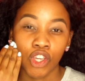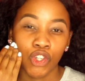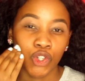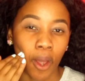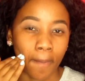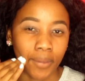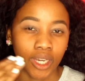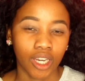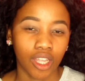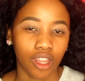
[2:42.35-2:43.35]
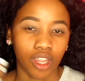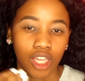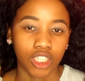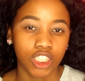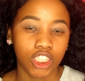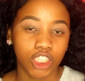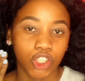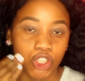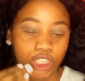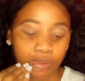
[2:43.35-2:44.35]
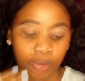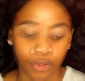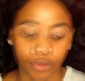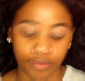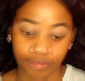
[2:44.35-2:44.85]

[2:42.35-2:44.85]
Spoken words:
sharpen that cheekbone.